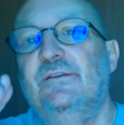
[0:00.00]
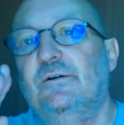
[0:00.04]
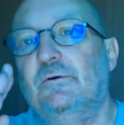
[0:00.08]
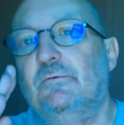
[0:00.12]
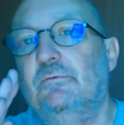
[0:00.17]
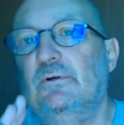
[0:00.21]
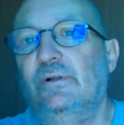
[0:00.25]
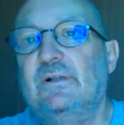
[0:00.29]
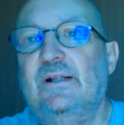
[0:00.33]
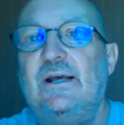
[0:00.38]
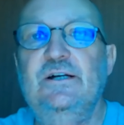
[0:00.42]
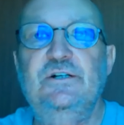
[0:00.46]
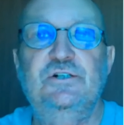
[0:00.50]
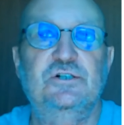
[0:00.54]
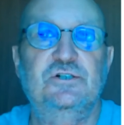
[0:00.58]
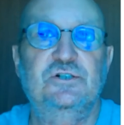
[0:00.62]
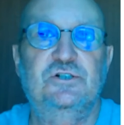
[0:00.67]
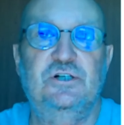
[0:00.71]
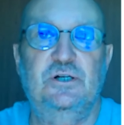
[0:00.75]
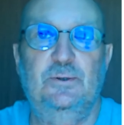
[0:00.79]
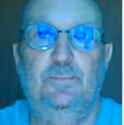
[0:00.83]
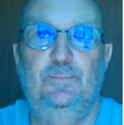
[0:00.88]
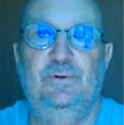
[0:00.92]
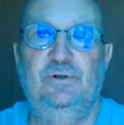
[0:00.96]
the
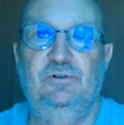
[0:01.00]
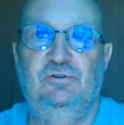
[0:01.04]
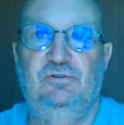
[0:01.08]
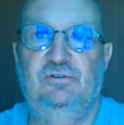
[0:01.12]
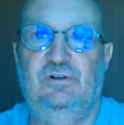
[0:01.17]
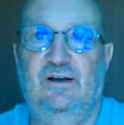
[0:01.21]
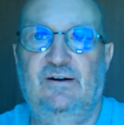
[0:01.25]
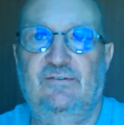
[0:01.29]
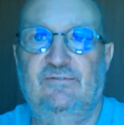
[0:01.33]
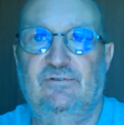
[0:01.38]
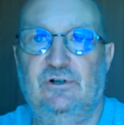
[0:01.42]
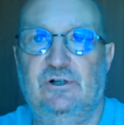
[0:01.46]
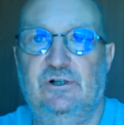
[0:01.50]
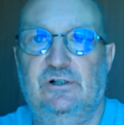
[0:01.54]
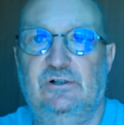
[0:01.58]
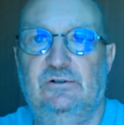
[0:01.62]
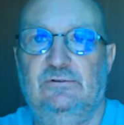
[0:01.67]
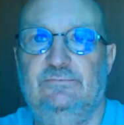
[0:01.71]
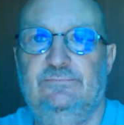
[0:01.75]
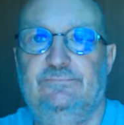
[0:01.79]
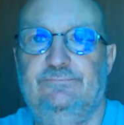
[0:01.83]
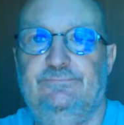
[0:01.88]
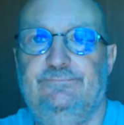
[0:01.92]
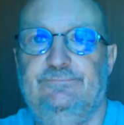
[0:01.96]
relationship is severed.
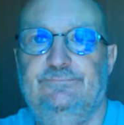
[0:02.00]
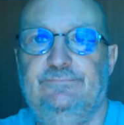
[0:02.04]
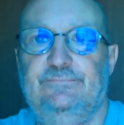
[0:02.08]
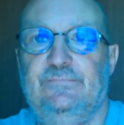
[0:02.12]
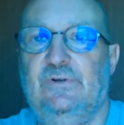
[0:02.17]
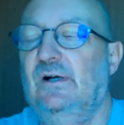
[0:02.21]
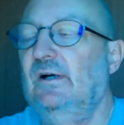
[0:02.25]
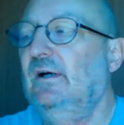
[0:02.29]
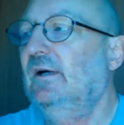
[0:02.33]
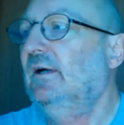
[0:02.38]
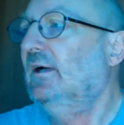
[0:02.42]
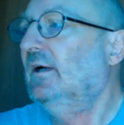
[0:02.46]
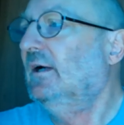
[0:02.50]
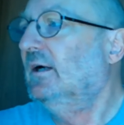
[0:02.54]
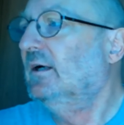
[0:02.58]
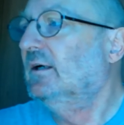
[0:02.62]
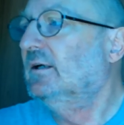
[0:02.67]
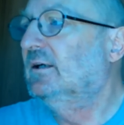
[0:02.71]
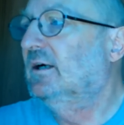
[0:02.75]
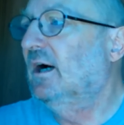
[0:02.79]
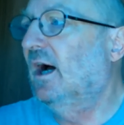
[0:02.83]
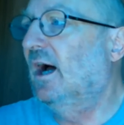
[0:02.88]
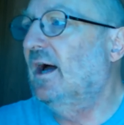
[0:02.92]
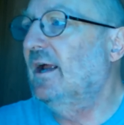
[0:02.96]

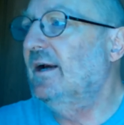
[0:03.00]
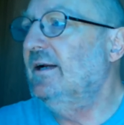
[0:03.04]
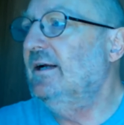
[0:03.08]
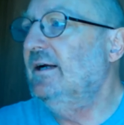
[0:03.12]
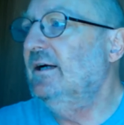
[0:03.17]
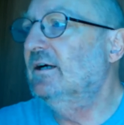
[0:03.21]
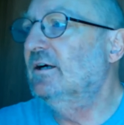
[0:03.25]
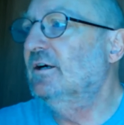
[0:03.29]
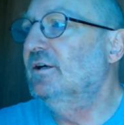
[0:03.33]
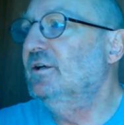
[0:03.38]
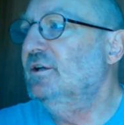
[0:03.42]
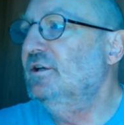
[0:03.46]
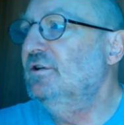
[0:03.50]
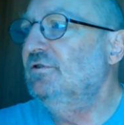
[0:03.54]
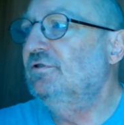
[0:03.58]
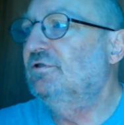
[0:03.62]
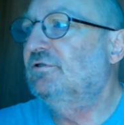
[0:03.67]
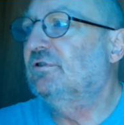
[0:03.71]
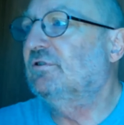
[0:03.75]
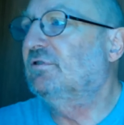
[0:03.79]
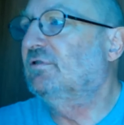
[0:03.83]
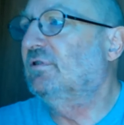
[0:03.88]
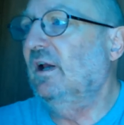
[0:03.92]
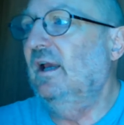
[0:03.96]
God here
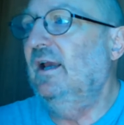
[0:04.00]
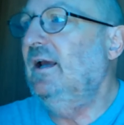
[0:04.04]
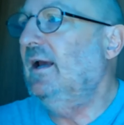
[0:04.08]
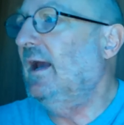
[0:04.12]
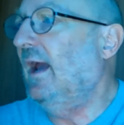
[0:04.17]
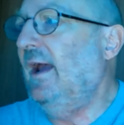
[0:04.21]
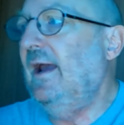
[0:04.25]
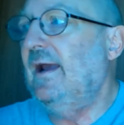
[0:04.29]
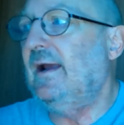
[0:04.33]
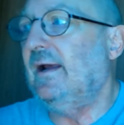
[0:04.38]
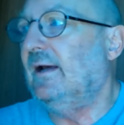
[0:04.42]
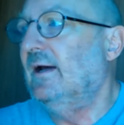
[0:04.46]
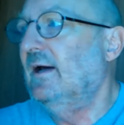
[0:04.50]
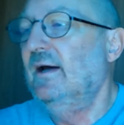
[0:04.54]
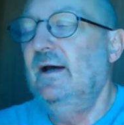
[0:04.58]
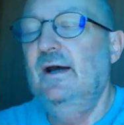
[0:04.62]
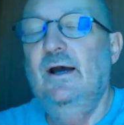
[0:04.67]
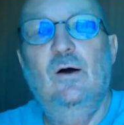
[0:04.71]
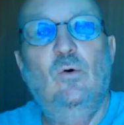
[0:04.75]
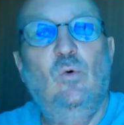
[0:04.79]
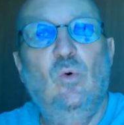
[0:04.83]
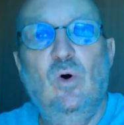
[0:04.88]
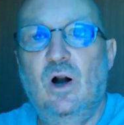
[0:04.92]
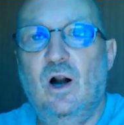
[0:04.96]
used to say, "Hey,
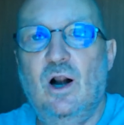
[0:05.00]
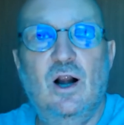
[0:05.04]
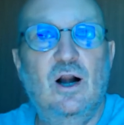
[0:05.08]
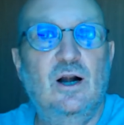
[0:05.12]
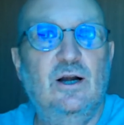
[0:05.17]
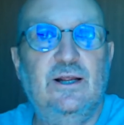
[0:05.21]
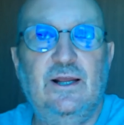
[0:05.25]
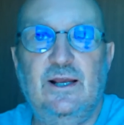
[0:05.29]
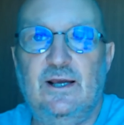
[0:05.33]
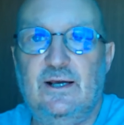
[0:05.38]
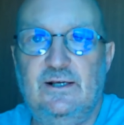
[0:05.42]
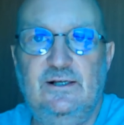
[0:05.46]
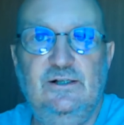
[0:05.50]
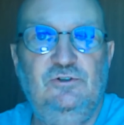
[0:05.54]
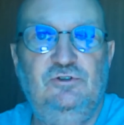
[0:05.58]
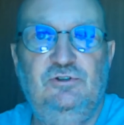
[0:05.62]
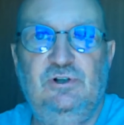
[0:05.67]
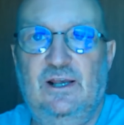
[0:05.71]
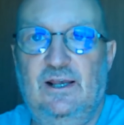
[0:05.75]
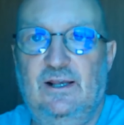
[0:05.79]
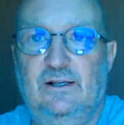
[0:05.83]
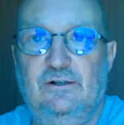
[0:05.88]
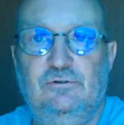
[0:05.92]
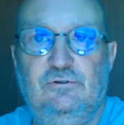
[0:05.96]
where are you?" he
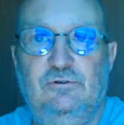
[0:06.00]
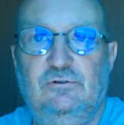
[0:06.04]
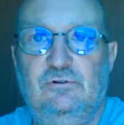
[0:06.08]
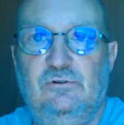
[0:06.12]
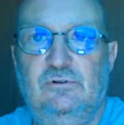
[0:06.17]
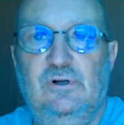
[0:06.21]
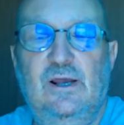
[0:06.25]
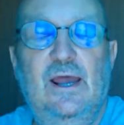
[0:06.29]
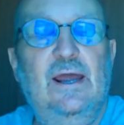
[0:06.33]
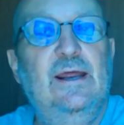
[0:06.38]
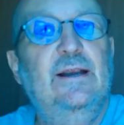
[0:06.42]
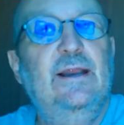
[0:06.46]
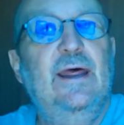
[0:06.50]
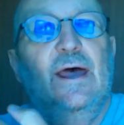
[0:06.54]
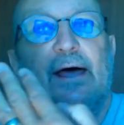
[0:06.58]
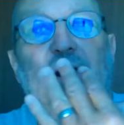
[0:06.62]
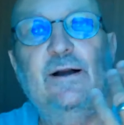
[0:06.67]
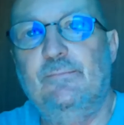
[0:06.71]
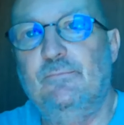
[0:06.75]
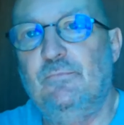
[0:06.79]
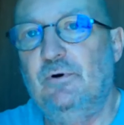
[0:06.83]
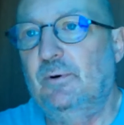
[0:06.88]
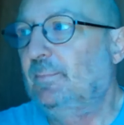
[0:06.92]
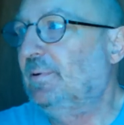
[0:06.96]
says. And
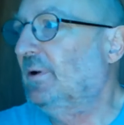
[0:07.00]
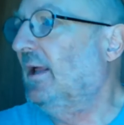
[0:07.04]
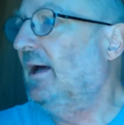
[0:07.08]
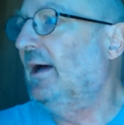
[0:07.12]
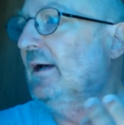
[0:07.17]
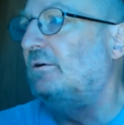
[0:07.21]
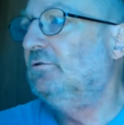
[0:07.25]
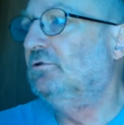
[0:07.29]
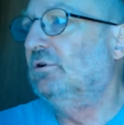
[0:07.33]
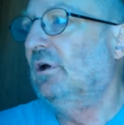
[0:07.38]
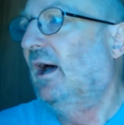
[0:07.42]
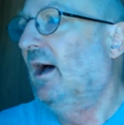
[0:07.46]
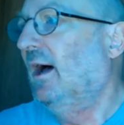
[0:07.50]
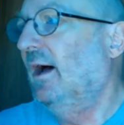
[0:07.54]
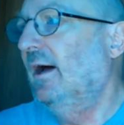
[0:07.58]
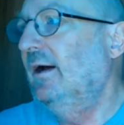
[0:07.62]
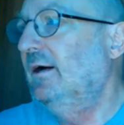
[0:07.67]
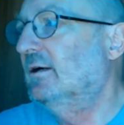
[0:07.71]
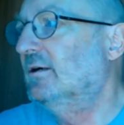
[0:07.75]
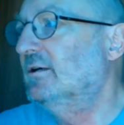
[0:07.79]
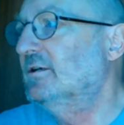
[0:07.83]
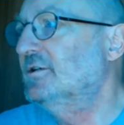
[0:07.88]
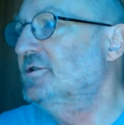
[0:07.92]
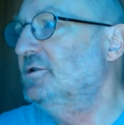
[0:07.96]
Adam replies,
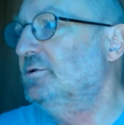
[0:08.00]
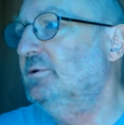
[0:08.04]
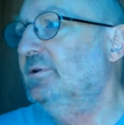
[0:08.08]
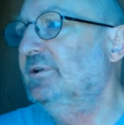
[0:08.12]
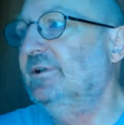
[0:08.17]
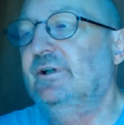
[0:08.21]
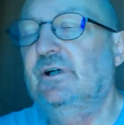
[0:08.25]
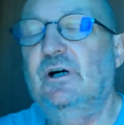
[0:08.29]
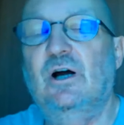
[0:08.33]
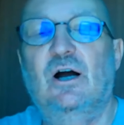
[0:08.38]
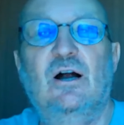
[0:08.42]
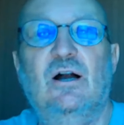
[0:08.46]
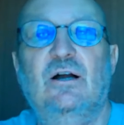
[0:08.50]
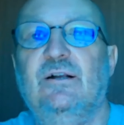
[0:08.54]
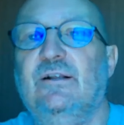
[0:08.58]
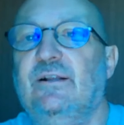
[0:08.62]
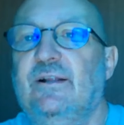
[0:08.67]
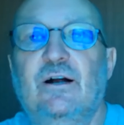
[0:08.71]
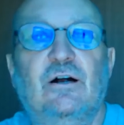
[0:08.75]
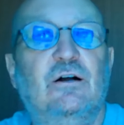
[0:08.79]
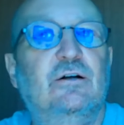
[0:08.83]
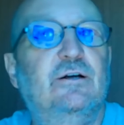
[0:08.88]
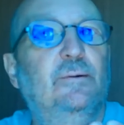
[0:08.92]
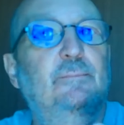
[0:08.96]
I heard you in the garden.
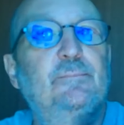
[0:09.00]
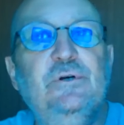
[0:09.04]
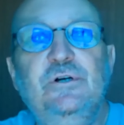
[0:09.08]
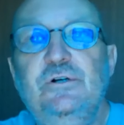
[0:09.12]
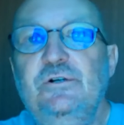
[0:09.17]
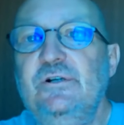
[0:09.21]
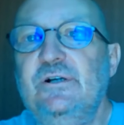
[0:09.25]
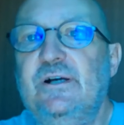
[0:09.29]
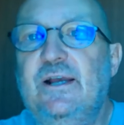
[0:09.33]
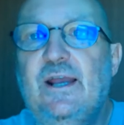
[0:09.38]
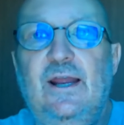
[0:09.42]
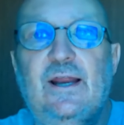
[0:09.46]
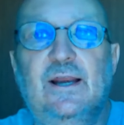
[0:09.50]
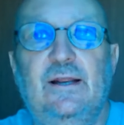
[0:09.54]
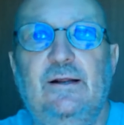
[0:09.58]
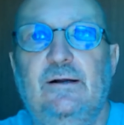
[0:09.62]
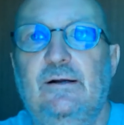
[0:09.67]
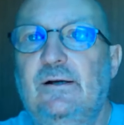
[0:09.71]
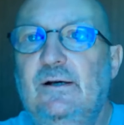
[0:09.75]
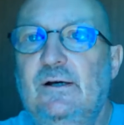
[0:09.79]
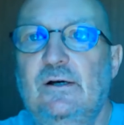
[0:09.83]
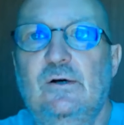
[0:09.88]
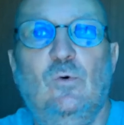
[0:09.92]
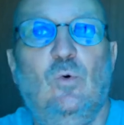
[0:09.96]
They're
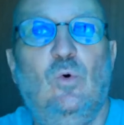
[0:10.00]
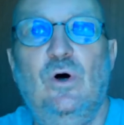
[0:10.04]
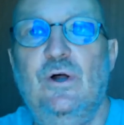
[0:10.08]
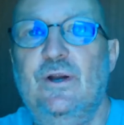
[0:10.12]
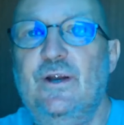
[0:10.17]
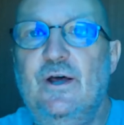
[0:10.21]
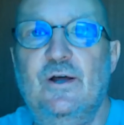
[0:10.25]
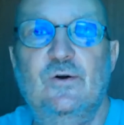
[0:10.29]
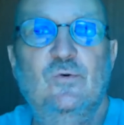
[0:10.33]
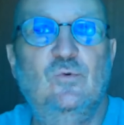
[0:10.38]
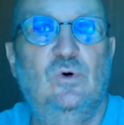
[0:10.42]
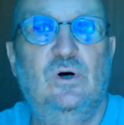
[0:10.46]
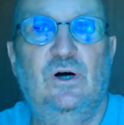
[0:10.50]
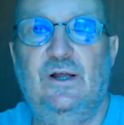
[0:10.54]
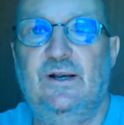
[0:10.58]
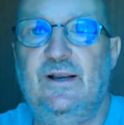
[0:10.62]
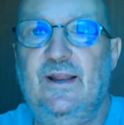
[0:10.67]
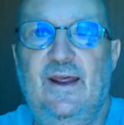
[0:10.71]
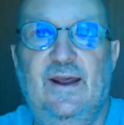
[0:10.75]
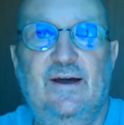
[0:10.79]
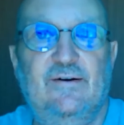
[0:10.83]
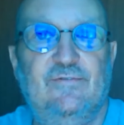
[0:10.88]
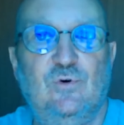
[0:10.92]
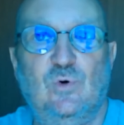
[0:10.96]
communicating one-on-one.
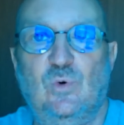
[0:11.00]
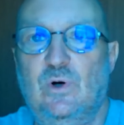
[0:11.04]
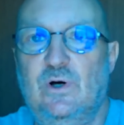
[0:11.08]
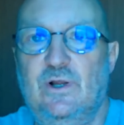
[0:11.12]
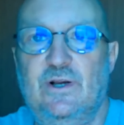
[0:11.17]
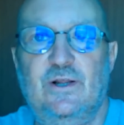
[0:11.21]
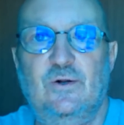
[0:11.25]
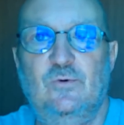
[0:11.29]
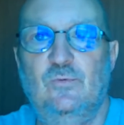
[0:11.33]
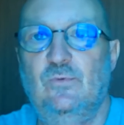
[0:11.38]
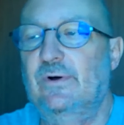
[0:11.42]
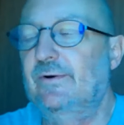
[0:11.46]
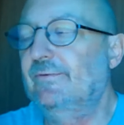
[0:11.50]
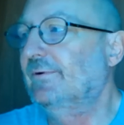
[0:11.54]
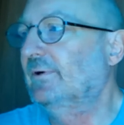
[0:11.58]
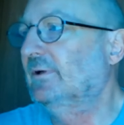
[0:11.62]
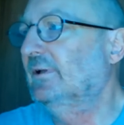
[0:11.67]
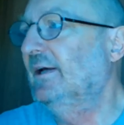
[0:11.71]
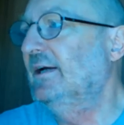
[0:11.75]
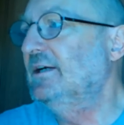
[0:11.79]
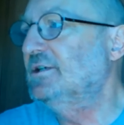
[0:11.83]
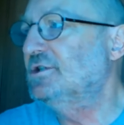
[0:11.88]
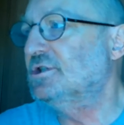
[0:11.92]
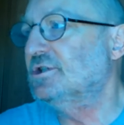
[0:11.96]
They have a one-on-one
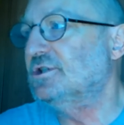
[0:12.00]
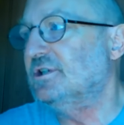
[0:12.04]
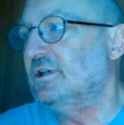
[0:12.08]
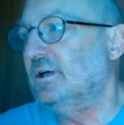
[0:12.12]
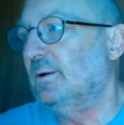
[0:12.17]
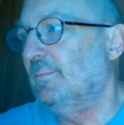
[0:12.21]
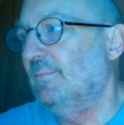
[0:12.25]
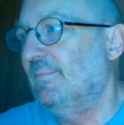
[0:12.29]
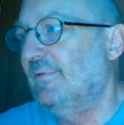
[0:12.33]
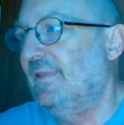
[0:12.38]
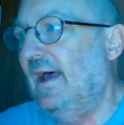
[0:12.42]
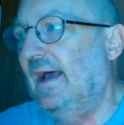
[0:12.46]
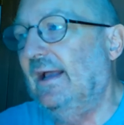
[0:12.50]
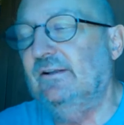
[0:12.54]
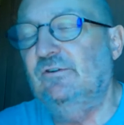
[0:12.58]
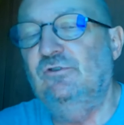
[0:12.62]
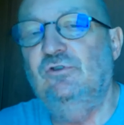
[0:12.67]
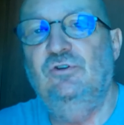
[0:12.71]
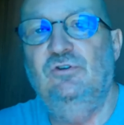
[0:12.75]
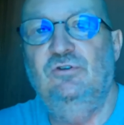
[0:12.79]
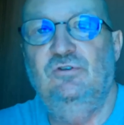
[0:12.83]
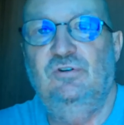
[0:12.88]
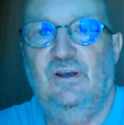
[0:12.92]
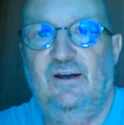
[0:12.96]
relationship.
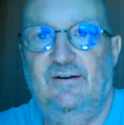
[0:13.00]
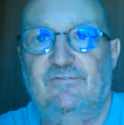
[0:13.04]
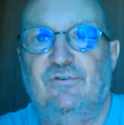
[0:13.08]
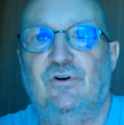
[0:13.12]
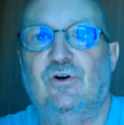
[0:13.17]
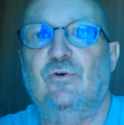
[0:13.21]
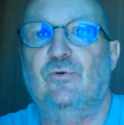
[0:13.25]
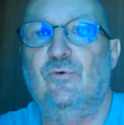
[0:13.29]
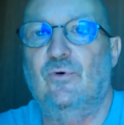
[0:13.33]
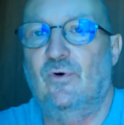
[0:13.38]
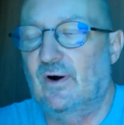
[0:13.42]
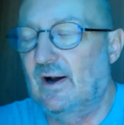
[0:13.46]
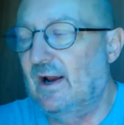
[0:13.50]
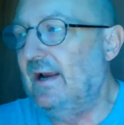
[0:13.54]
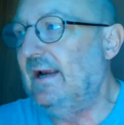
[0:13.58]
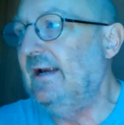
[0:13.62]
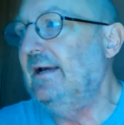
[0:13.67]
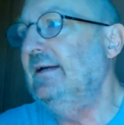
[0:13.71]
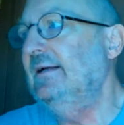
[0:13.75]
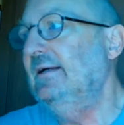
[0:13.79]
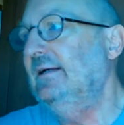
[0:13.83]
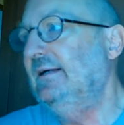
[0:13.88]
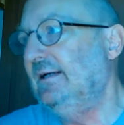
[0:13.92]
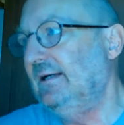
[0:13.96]
That's severed
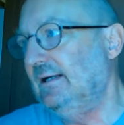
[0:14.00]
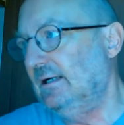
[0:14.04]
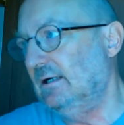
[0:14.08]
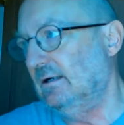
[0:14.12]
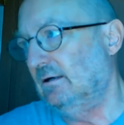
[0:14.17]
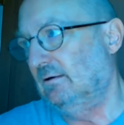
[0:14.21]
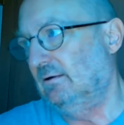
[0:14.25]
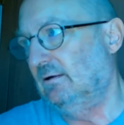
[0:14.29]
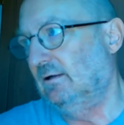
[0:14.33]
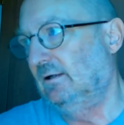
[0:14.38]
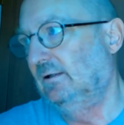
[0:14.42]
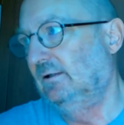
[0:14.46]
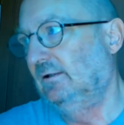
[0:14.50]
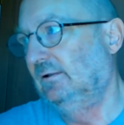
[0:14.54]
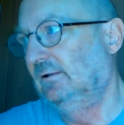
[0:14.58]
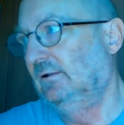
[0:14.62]
right here.